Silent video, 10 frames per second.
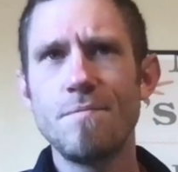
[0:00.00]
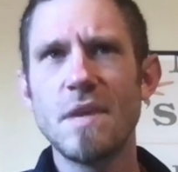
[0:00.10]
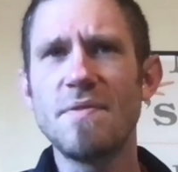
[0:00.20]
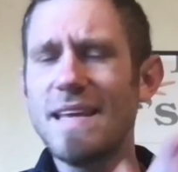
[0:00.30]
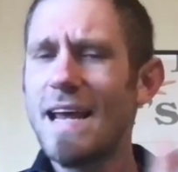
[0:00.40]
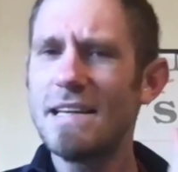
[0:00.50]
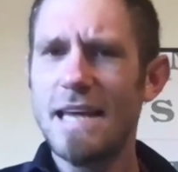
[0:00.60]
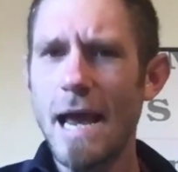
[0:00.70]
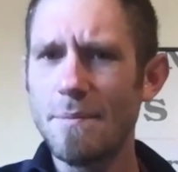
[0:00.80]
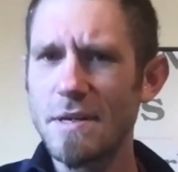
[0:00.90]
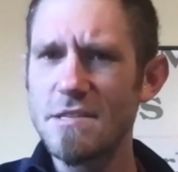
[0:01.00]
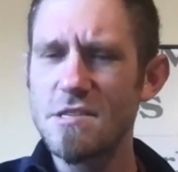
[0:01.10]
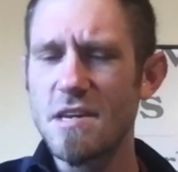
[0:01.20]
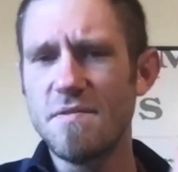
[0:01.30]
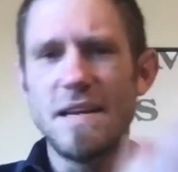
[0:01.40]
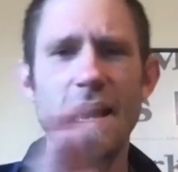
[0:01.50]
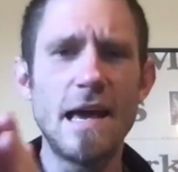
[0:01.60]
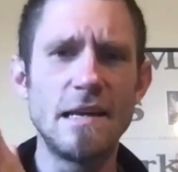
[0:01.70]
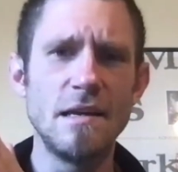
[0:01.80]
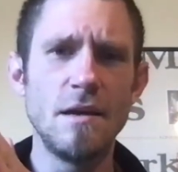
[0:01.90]
if it had cabinets, if it
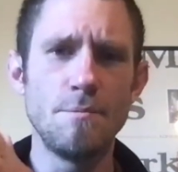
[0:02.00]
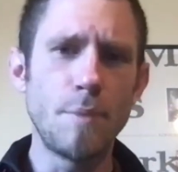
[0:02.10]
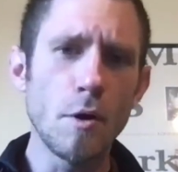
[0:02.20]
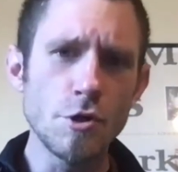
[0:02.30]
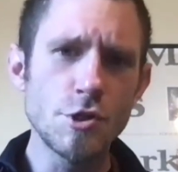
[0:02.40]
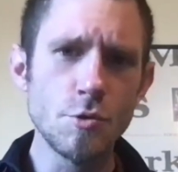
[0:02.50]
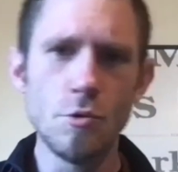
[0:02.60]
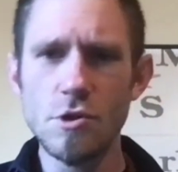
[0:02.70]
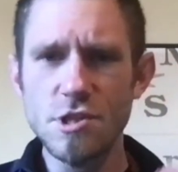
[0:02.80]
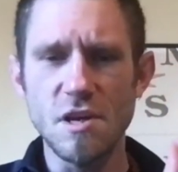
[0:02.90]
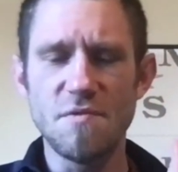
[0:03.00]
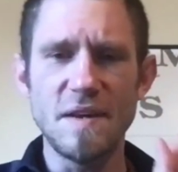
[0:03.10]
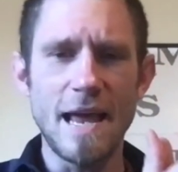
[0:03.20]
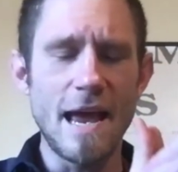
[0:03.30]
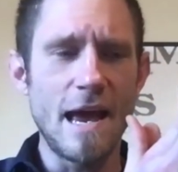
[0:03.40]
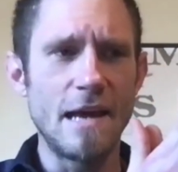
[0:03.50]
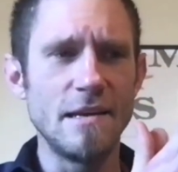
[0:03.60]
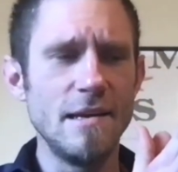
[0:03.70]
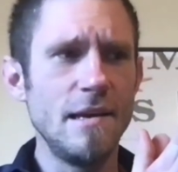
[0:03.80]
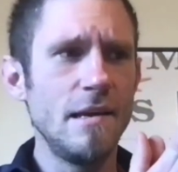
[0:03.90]
had bar stools, if it
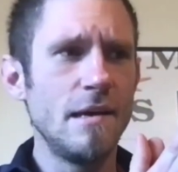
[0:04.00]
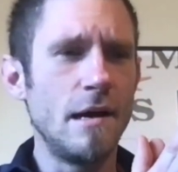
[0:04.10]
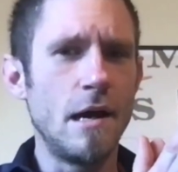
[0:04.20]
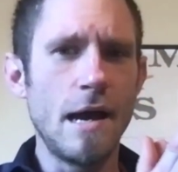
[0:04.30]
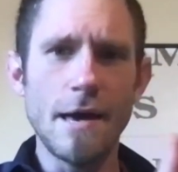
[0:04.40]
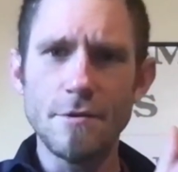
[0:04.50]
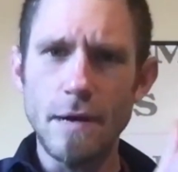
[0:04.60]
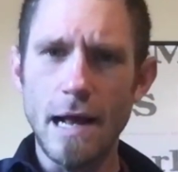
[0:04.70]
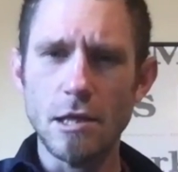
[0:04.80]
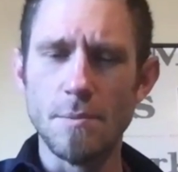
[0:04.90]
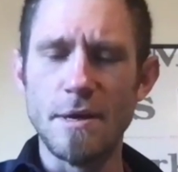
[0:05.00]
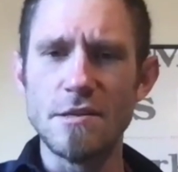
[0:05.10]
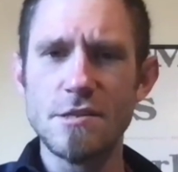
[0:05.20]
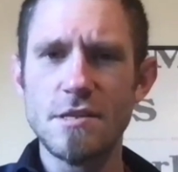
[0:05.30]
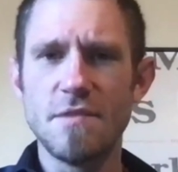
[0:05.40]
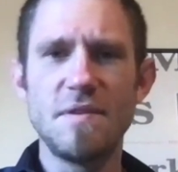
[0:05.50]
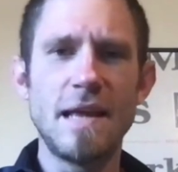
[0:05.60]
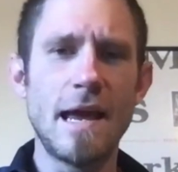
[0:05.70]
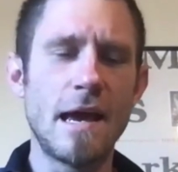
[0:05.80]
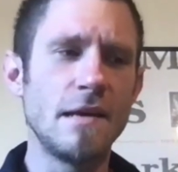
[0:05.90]
had other elements, if it
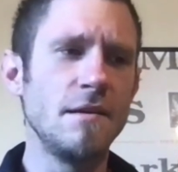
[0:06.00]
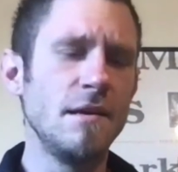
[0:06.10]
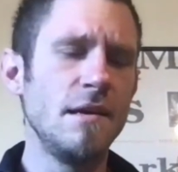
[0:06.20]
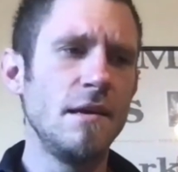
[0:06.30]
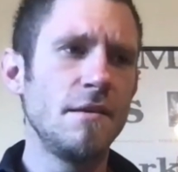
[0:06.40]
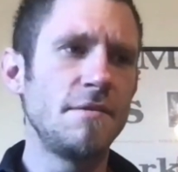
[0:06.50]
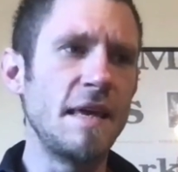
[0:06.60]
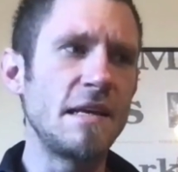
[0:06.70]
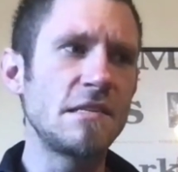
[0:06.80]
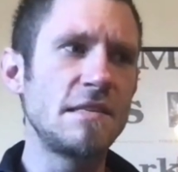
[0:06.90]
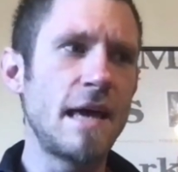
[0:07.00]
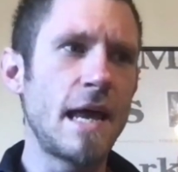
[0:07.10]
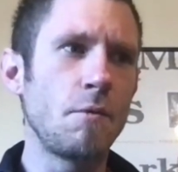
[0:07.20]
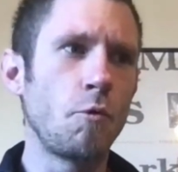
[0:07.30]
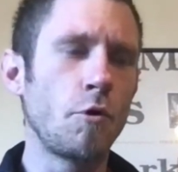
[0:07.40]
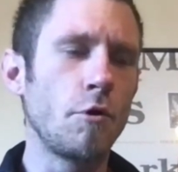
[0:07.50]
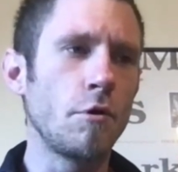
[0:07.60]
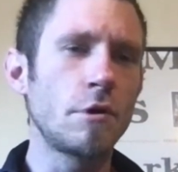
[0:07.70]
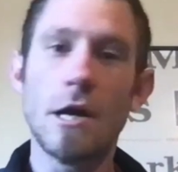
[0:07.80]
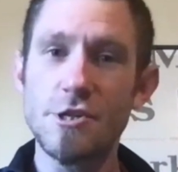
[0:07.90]
had things that
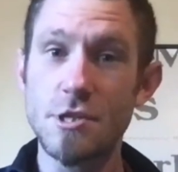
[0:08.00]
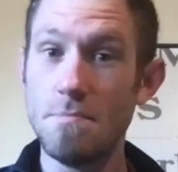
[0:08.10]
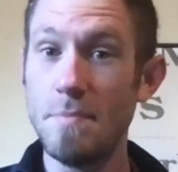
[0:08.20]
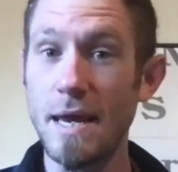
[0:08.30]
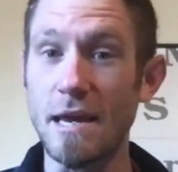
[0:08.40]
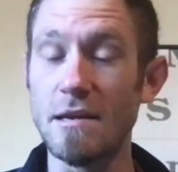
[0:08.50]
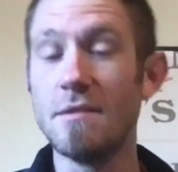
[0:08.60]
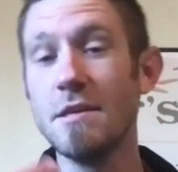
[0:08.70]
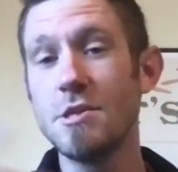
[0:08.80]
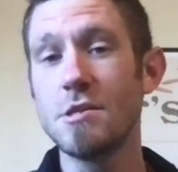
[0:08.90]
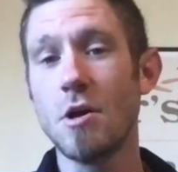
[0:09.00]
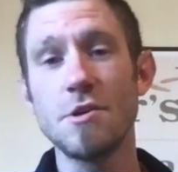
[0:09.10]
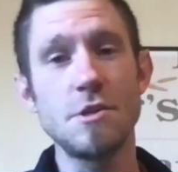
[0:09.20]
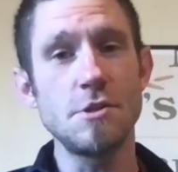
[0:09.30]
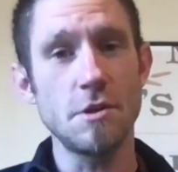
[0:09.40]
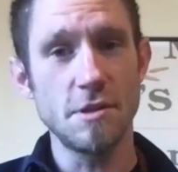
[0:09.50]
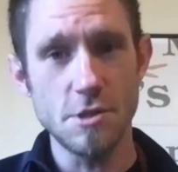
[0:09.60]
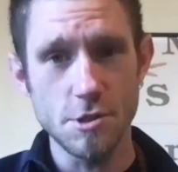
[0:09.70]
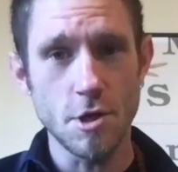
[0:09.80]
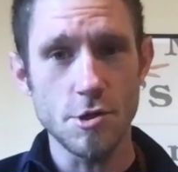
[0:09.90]
were custom made. This is
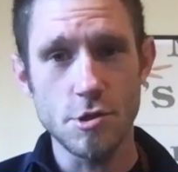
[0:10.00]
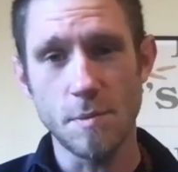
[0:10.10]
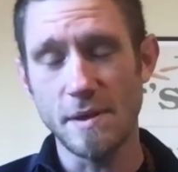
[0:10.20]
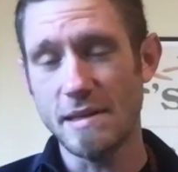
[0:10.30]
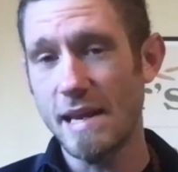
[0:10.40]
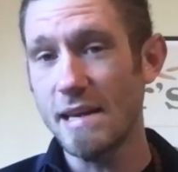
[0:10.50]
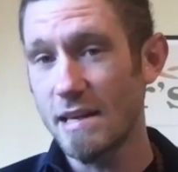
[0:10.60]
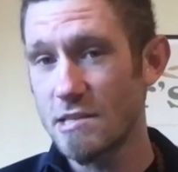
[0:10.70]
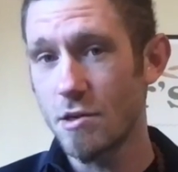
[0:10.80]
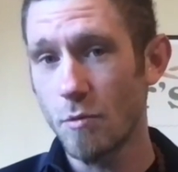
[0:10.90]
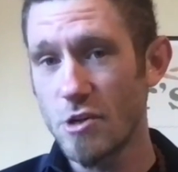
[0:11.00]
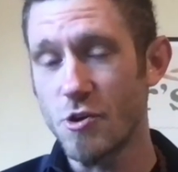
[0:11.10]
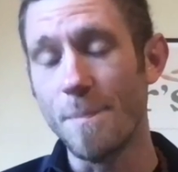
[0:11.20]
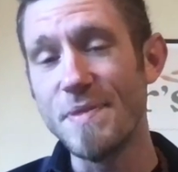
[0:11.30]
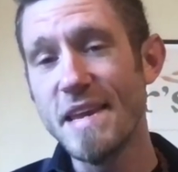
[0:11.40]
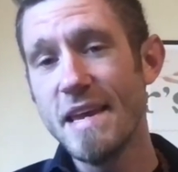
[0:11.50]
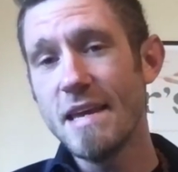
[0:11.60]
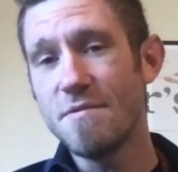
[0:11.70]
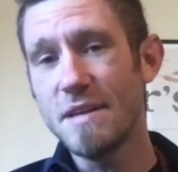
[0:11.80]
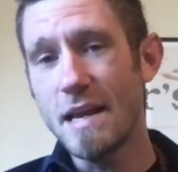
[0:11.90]
also something to take into consideration.
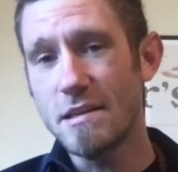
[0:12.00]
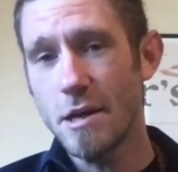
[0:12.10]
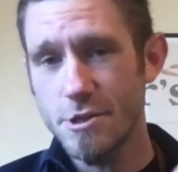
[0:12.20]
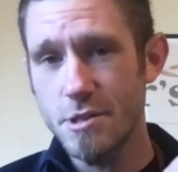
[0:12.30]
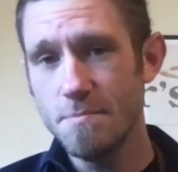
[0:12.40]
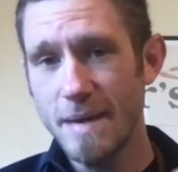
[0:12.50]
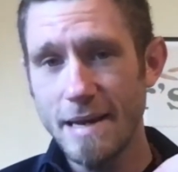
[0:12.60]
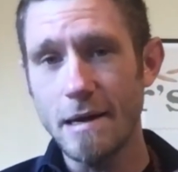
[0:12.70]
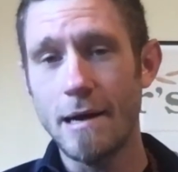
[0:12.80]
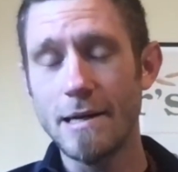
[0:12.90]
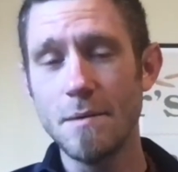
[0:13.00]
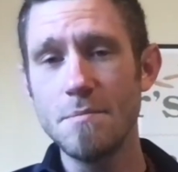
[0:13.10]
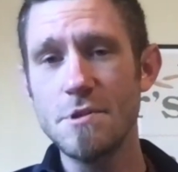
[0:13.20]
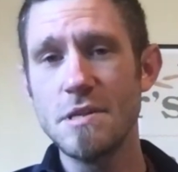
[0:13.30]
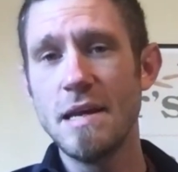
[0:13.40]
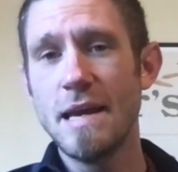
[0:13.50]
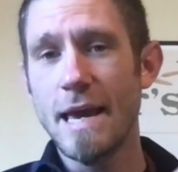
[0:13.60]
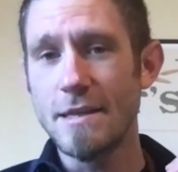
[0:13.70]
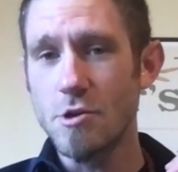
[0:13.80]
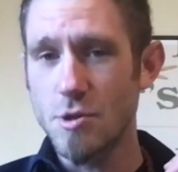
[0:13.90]
If it had custom made items
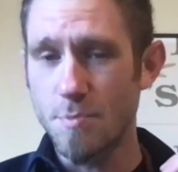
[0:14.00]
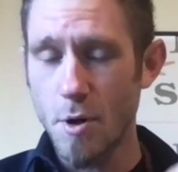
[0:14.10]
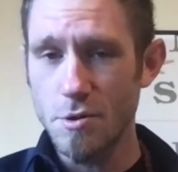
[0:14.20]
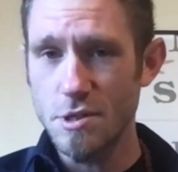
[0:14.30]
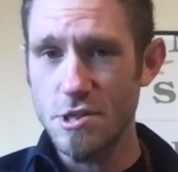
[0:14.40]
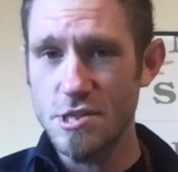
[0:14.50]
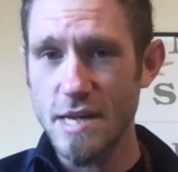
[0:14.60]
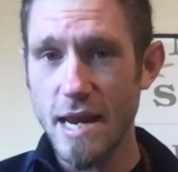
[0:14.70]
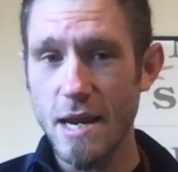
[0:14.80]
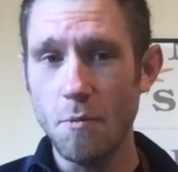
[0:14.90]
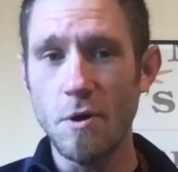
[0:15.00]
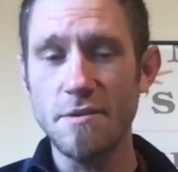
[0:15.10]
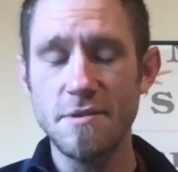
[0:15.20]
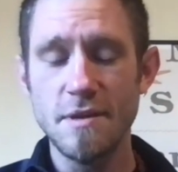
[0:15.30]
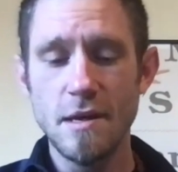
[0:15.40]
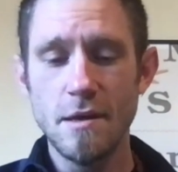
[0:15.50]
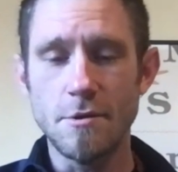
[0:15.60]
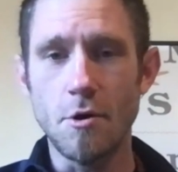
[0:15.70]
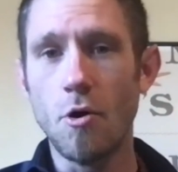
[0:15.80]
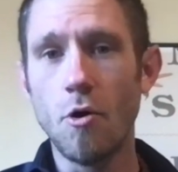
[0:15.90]
and they're supposed to stay with
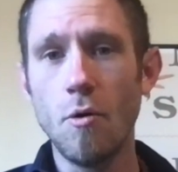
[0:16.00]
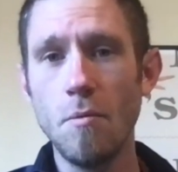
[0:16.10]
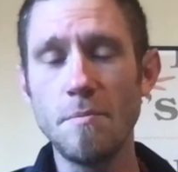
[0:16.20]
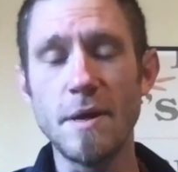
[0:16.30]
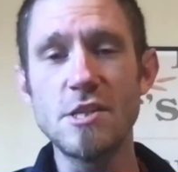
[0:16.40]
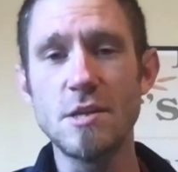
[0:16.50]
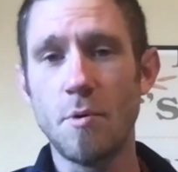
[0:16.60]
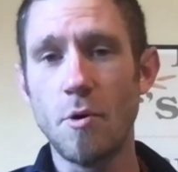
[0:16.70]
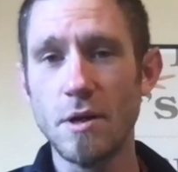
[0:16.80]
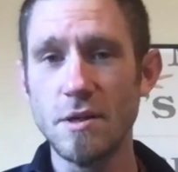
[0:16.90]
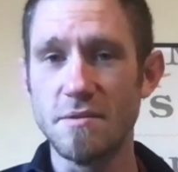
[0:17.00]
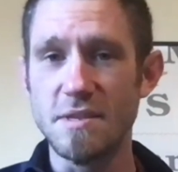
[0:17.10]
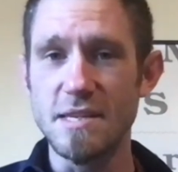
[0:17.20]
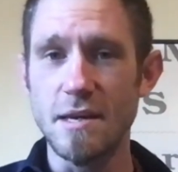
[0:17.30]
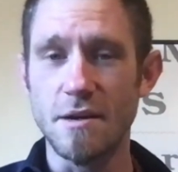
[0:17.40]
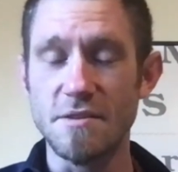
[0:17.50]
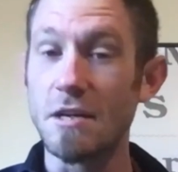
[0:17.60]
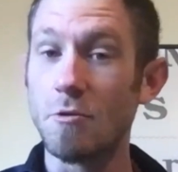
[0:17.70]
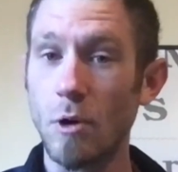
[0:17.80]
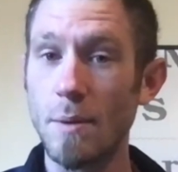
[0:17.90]
the home based upon the
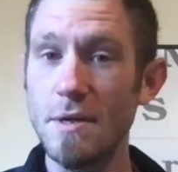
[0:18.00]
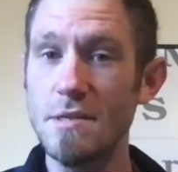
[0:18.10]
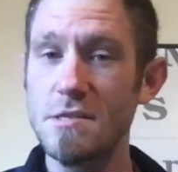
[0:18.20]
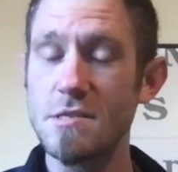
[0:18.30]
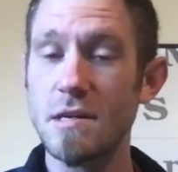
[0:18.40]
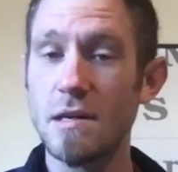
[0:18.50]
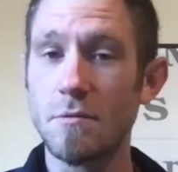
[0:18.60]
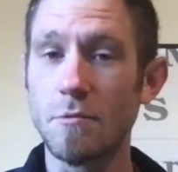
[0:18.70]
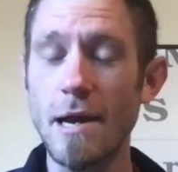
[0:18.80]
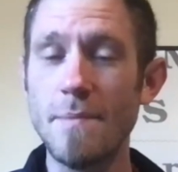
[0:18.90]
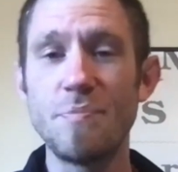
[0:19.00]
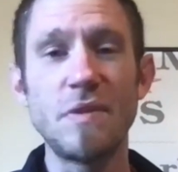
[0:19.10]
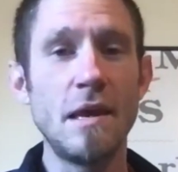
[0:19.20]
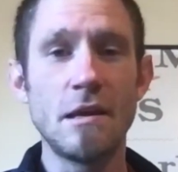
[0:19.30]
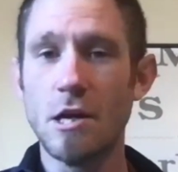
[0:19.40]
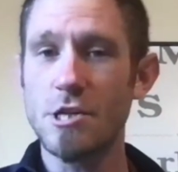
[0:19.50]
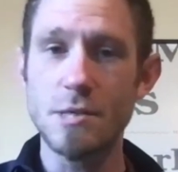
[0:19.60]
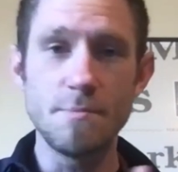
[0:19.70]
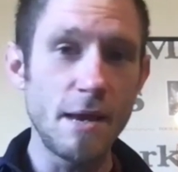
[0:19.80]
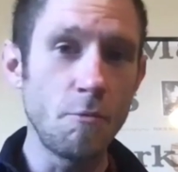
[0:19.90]
agreements, right?
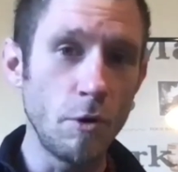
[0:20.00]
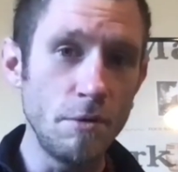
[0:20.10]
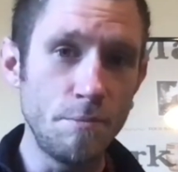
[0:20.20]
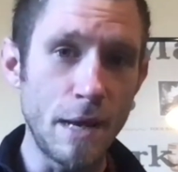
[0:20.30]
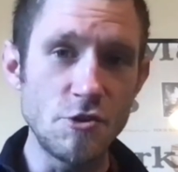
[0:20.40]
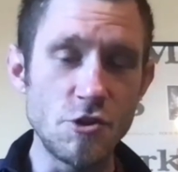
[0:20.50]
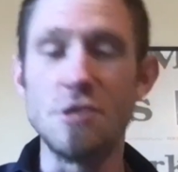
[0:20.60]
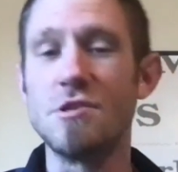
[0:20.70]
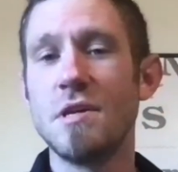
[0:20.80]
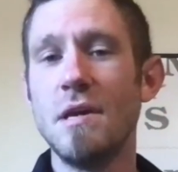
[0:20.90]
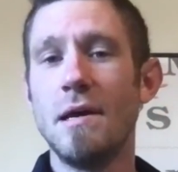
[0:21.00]
Custom made wooden benches,